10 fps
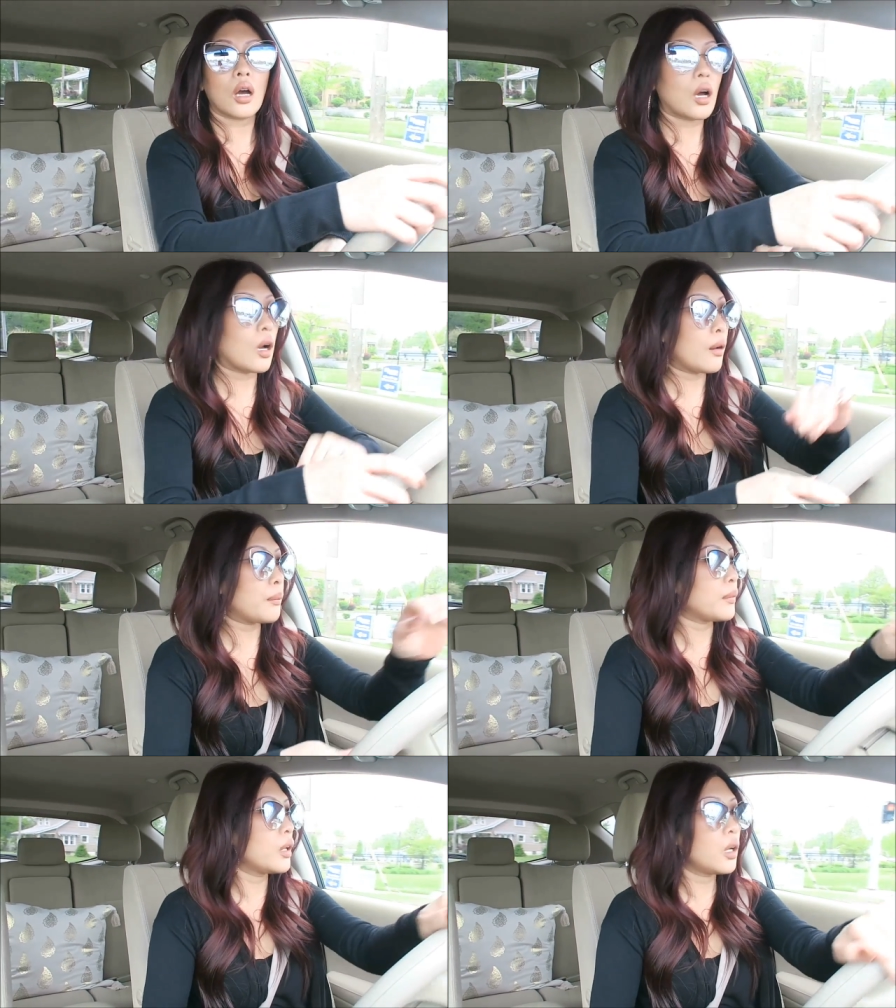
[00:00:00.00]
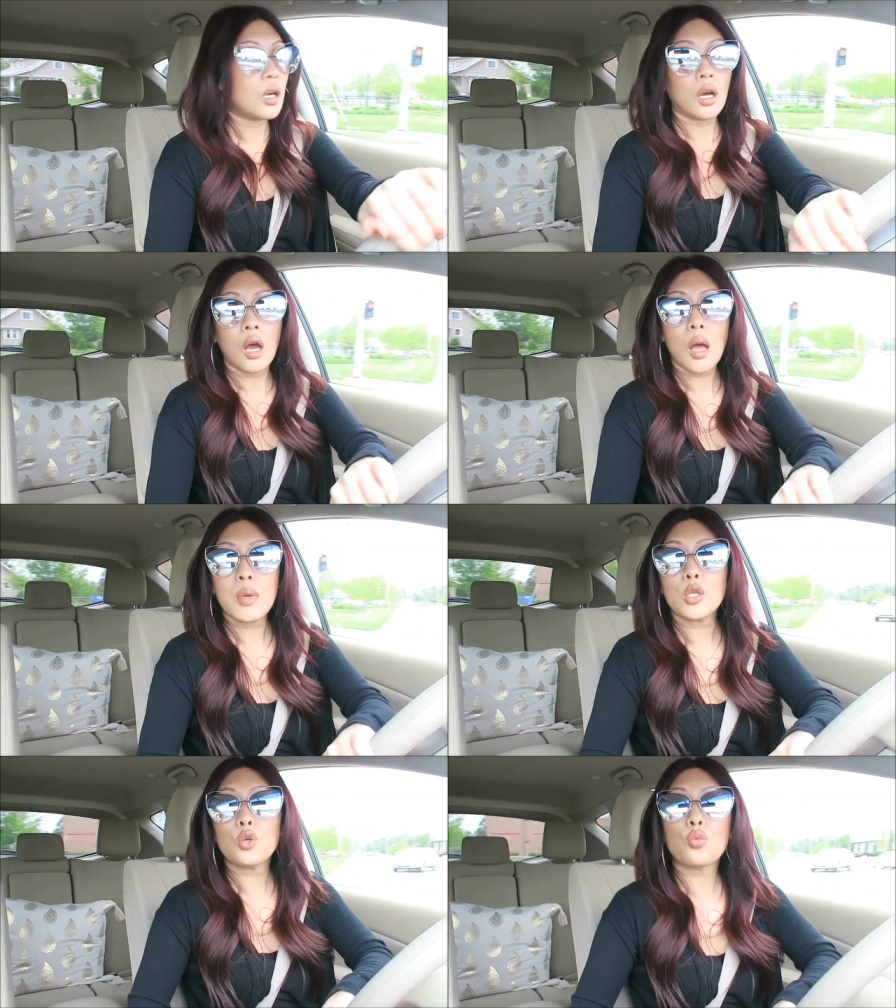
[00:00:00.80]
Um, I
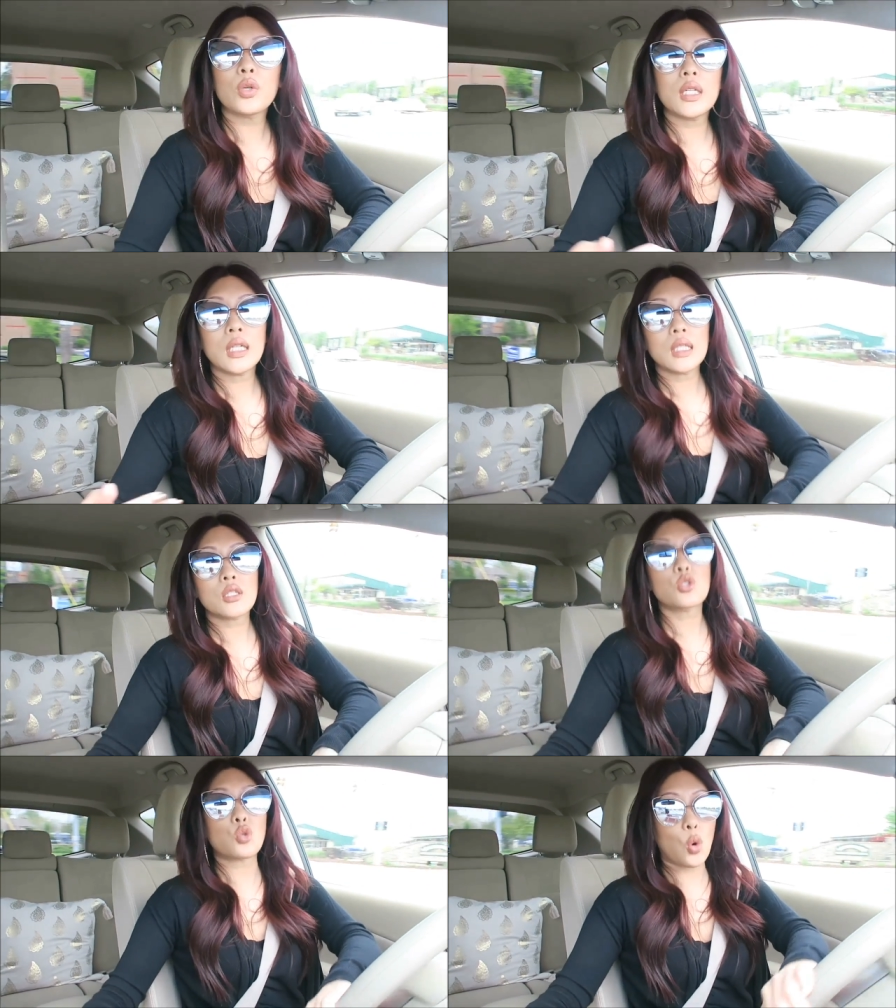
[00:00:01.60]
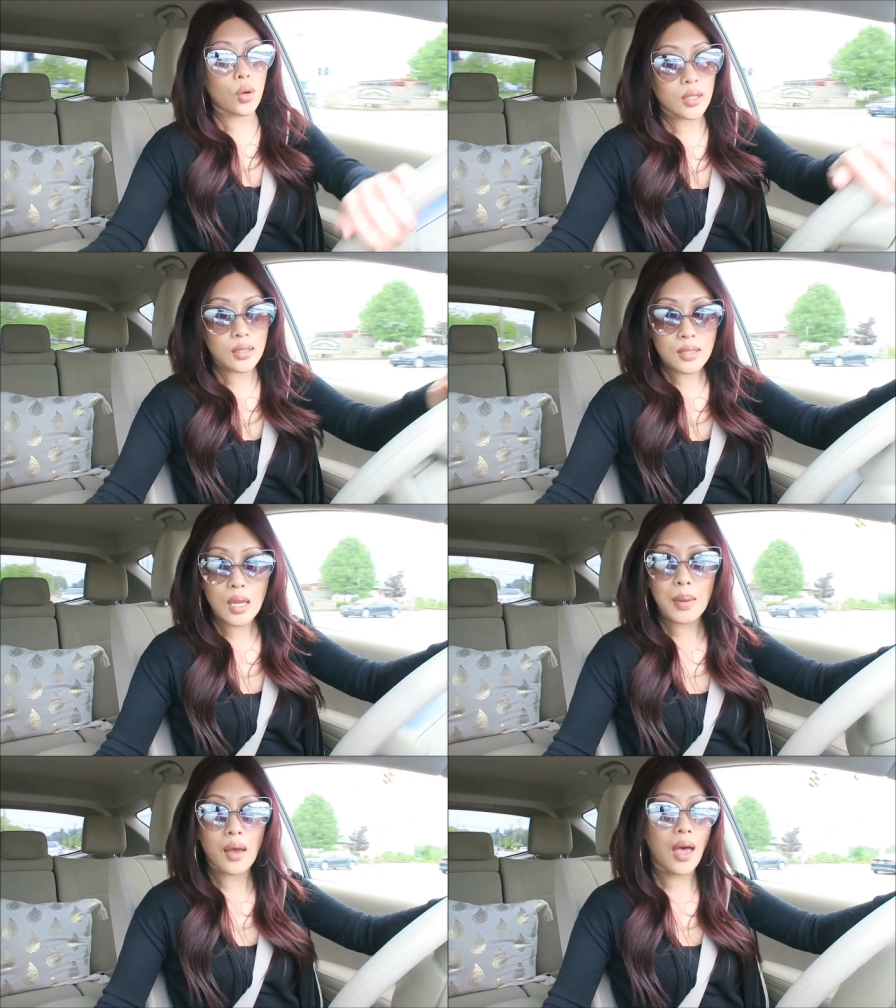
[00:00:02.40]
mean, you read stories
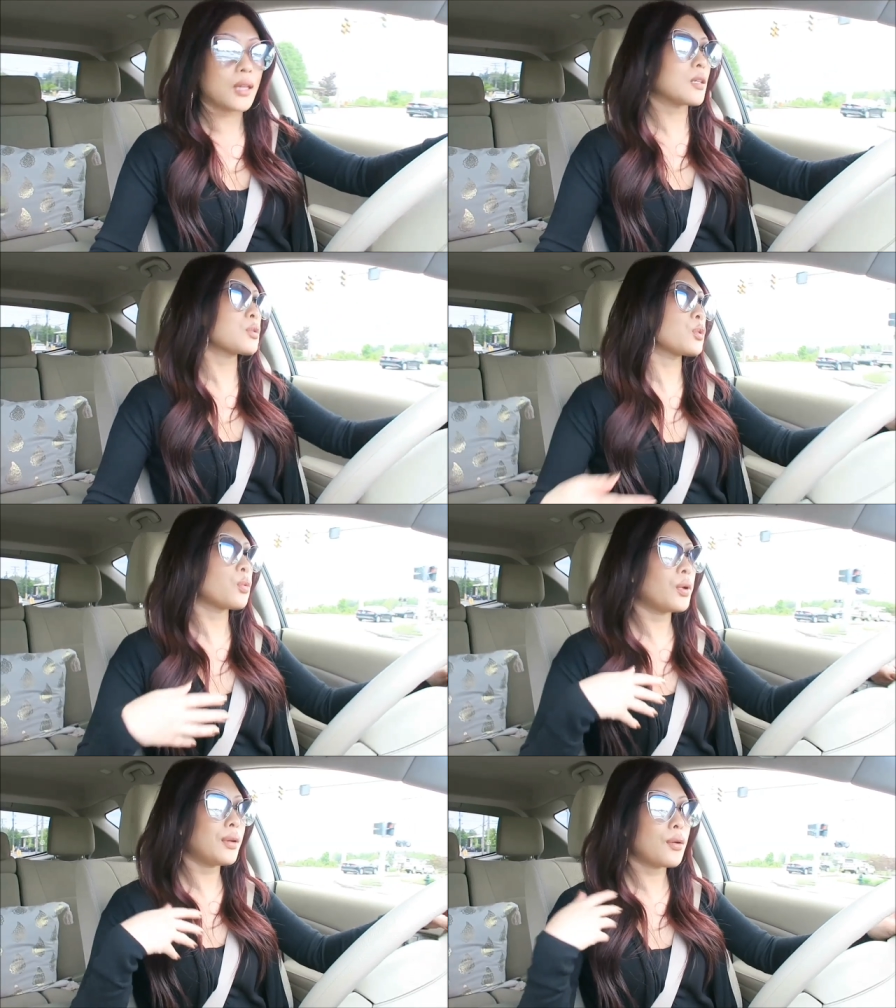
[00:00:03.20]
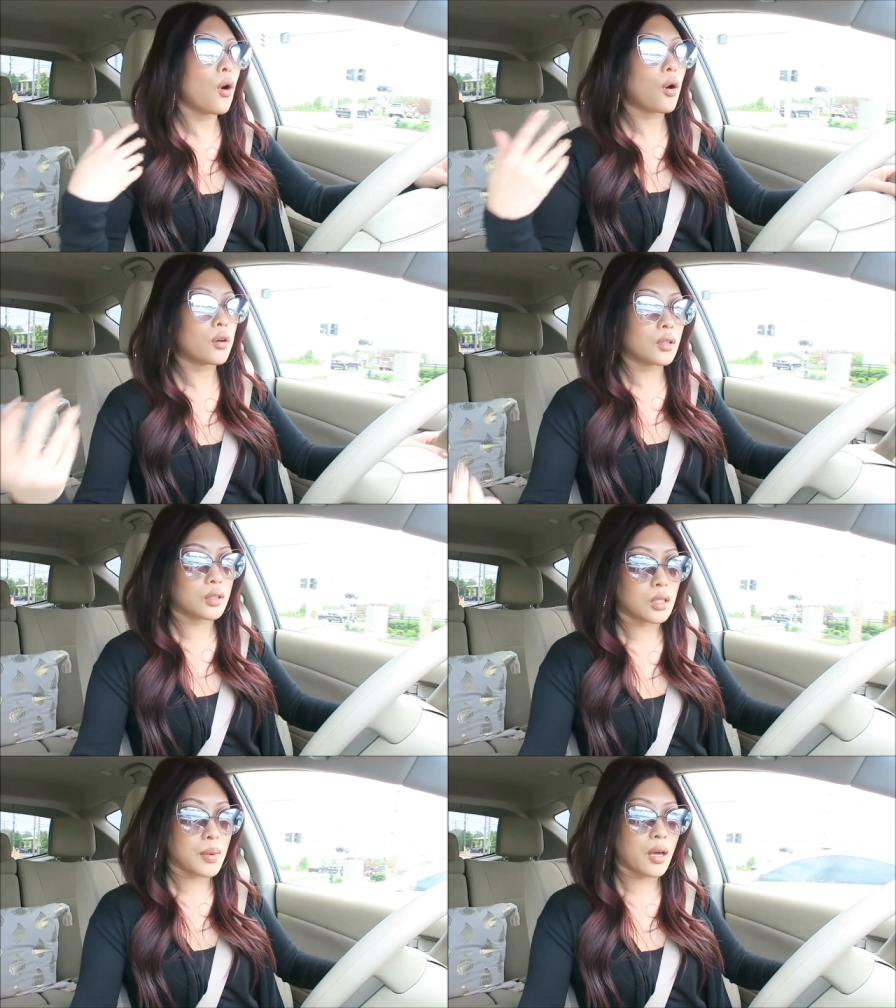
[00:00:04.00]
about addicts, you read an
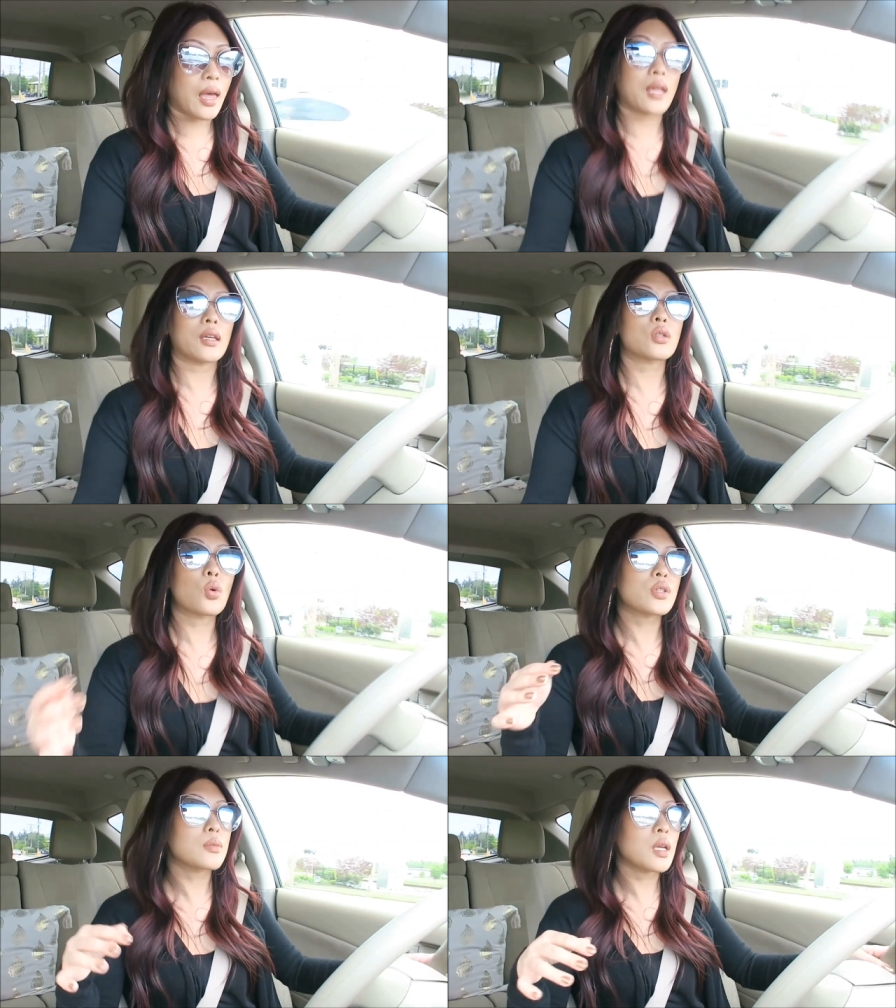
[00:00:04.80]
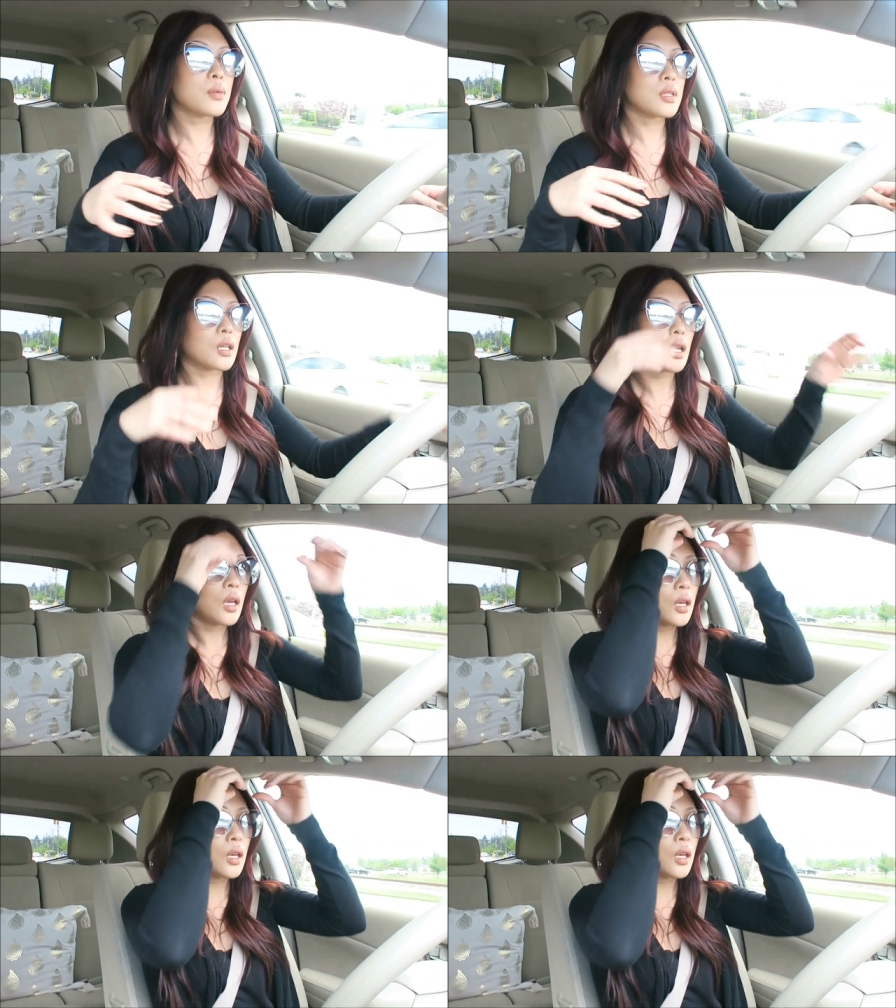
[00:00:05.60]
article about addicts, or sometimes like